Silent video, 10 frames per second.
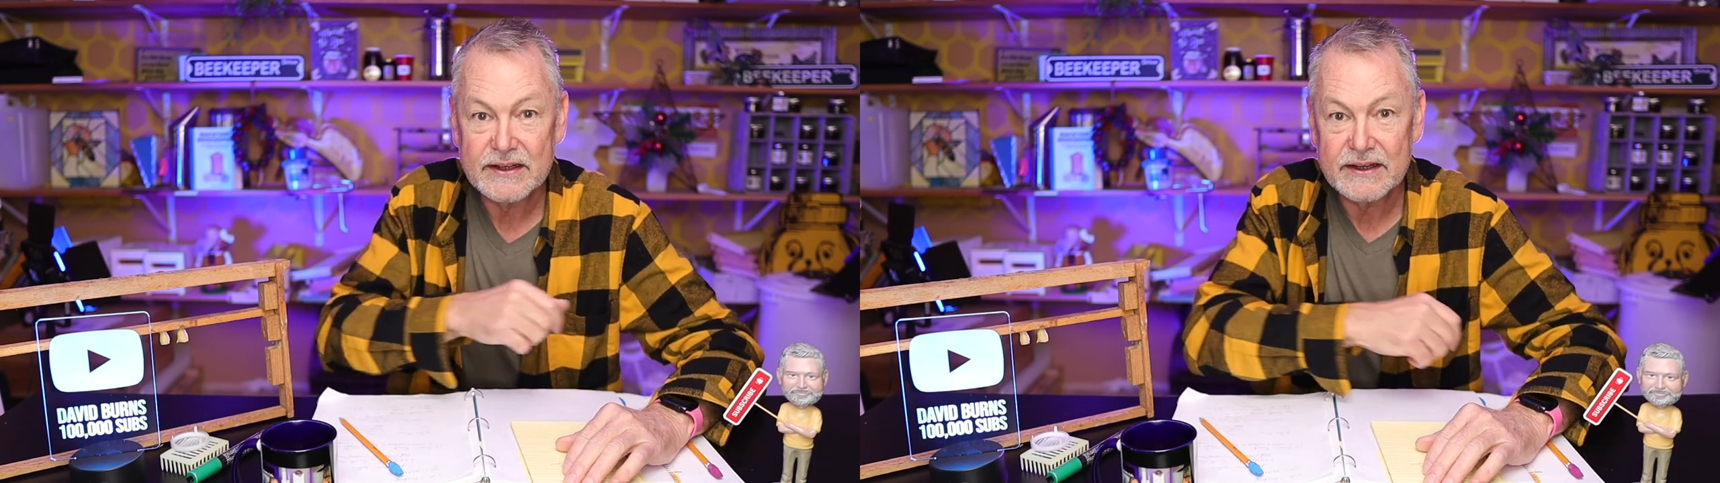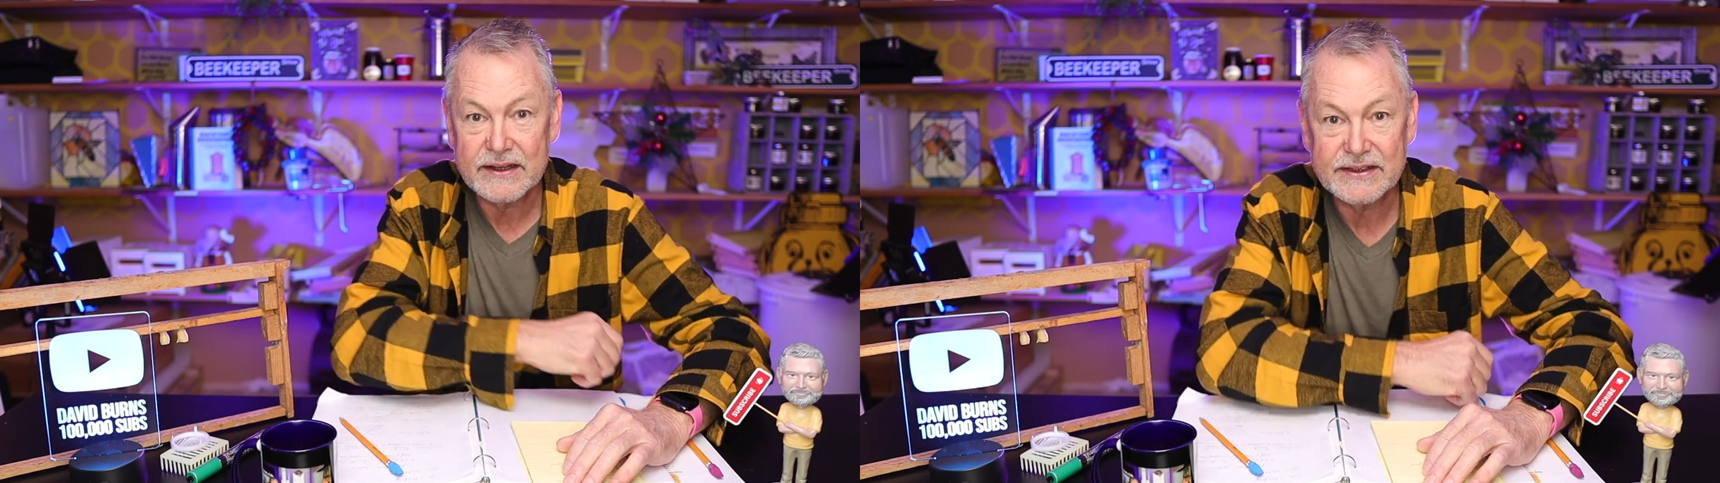
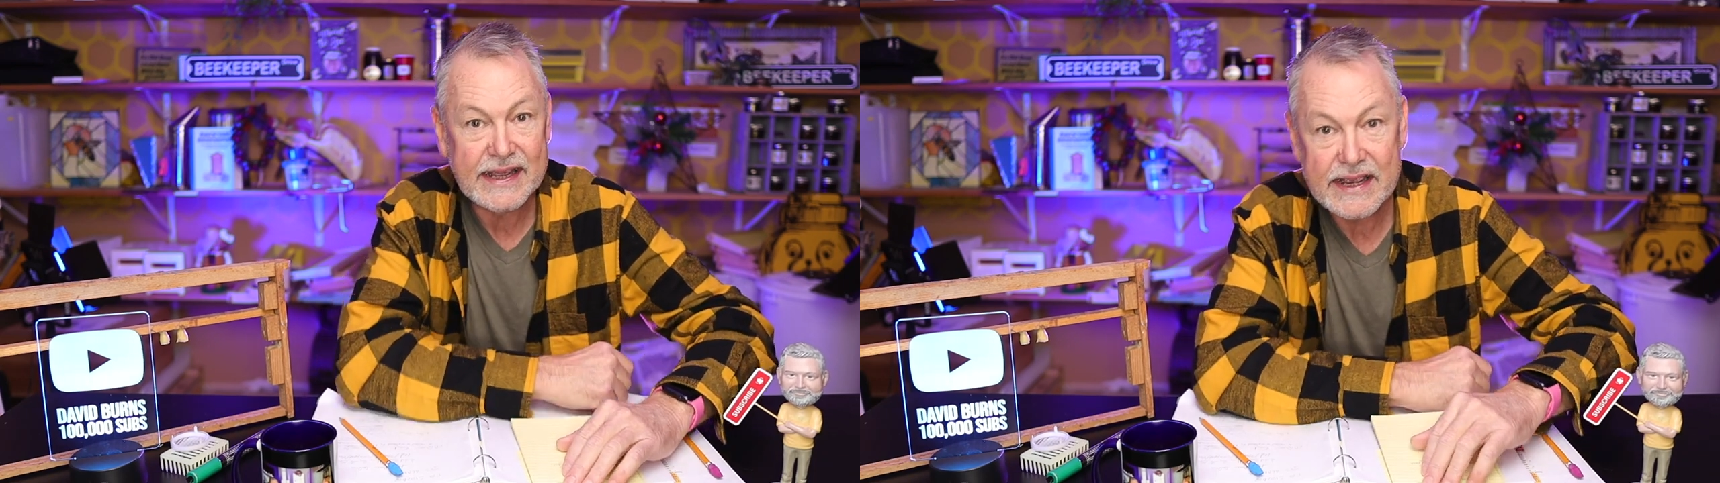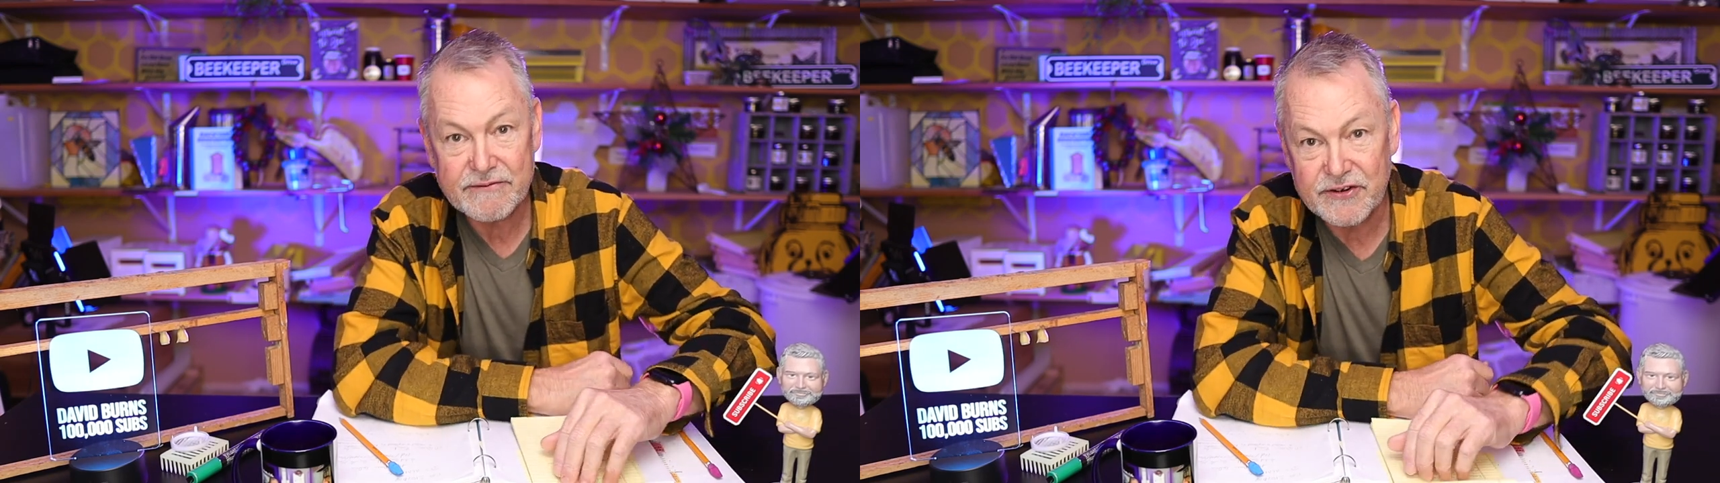uh,
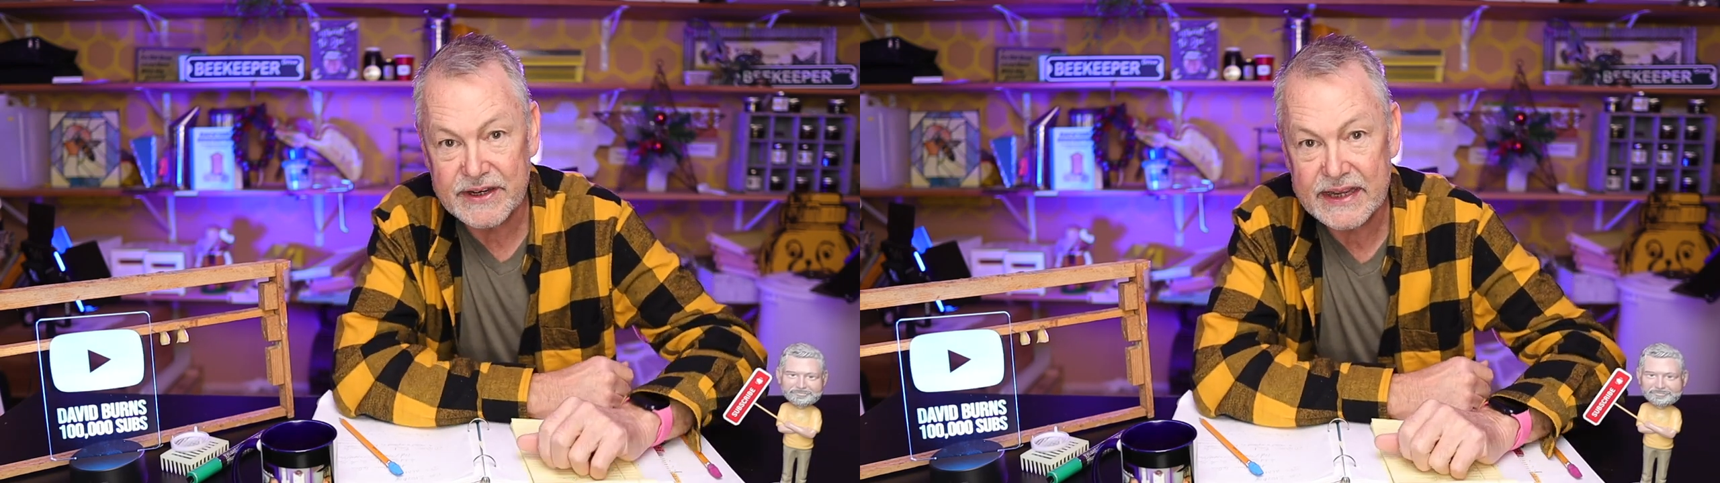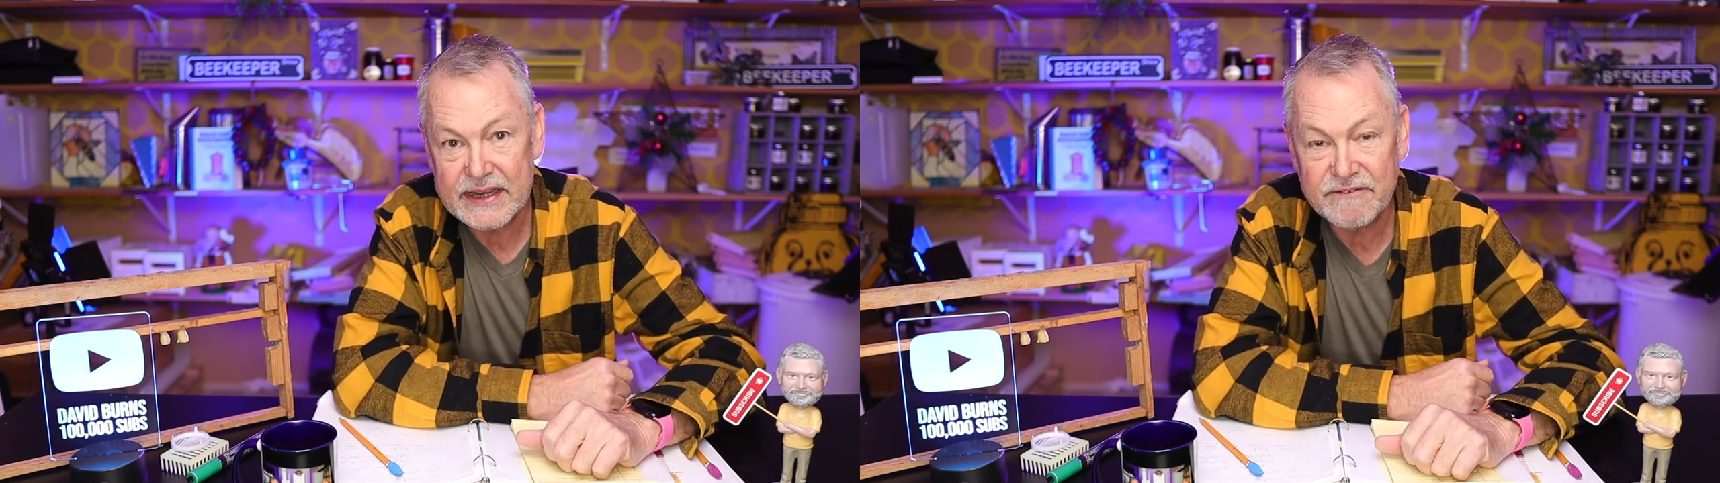day after
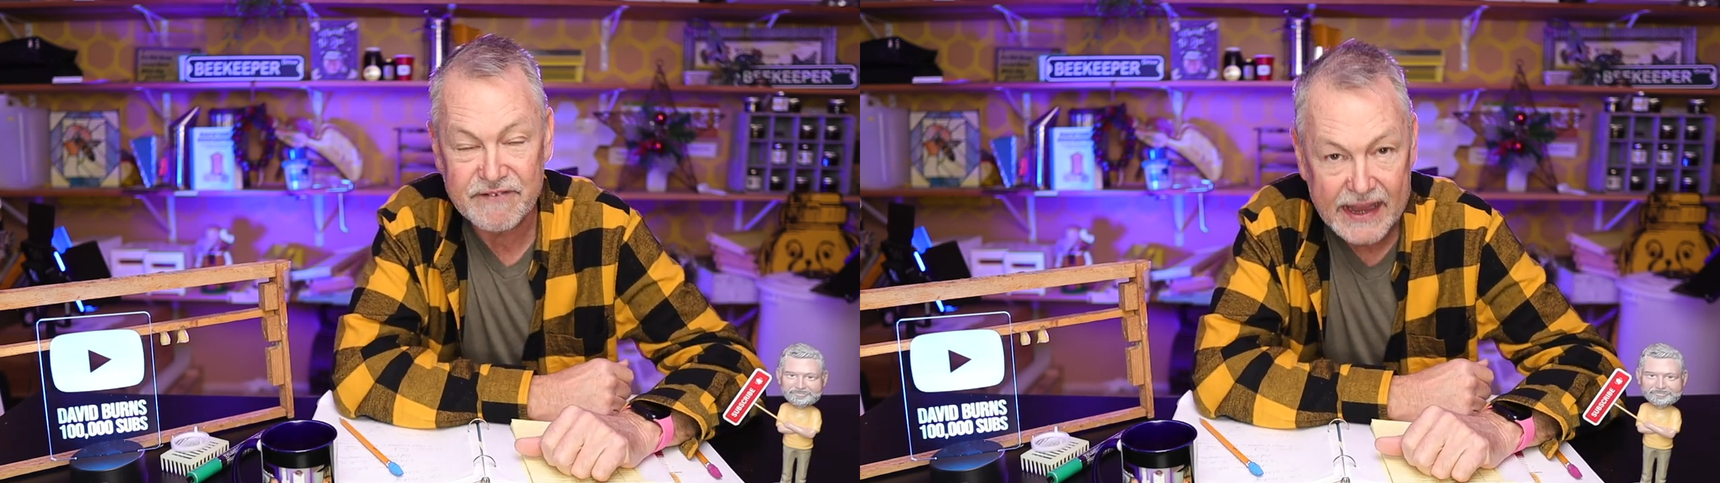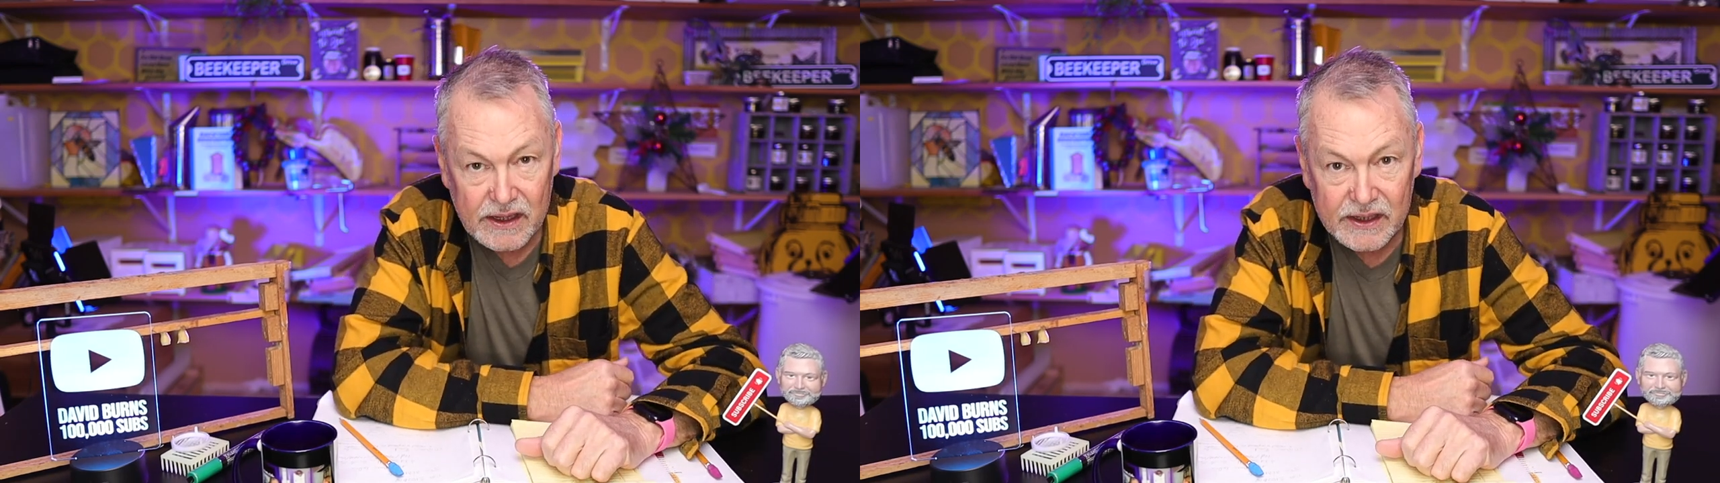day
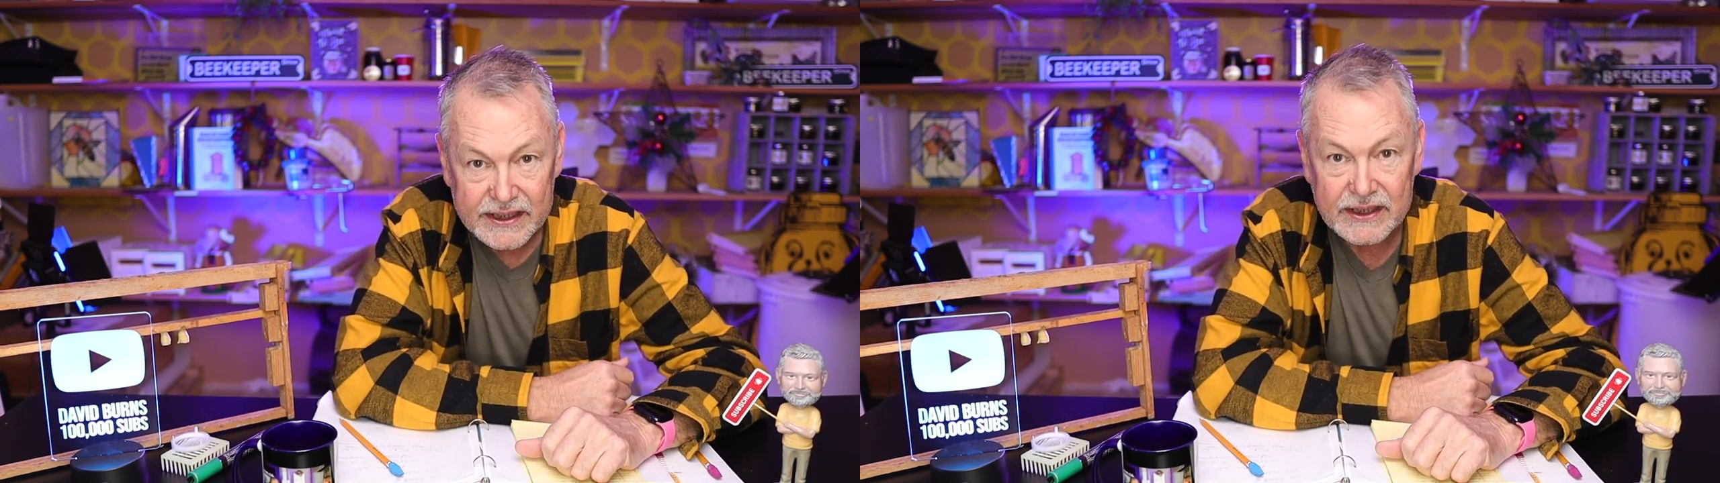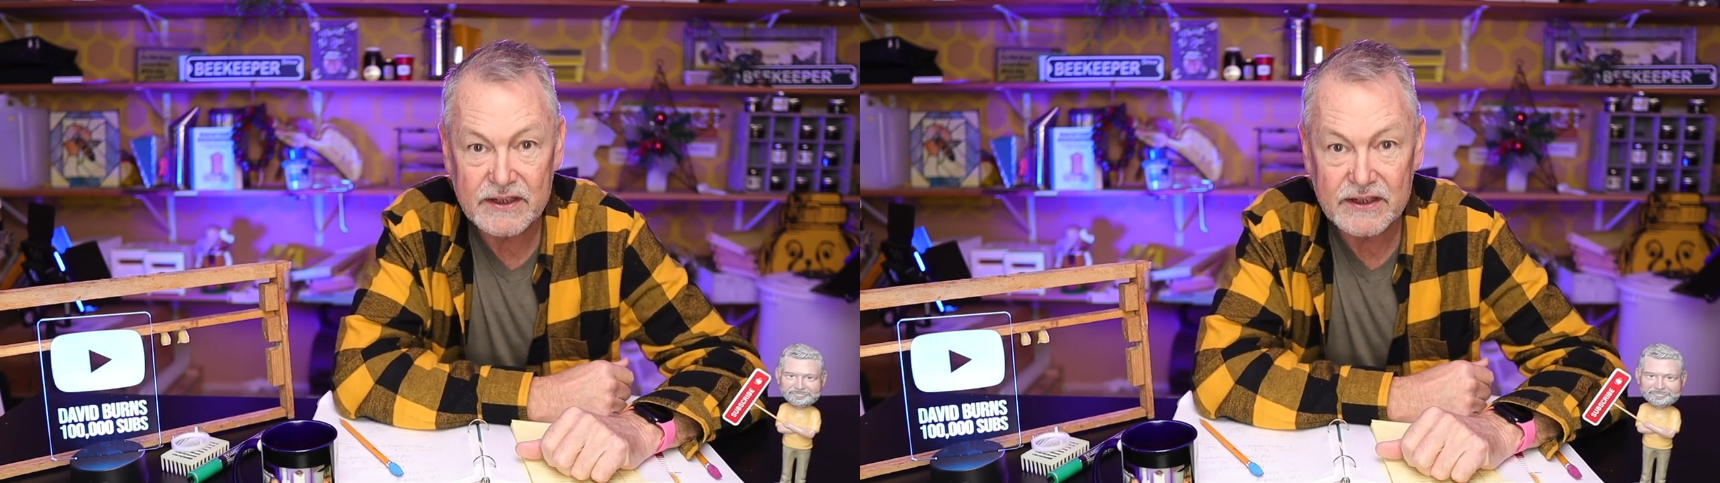failing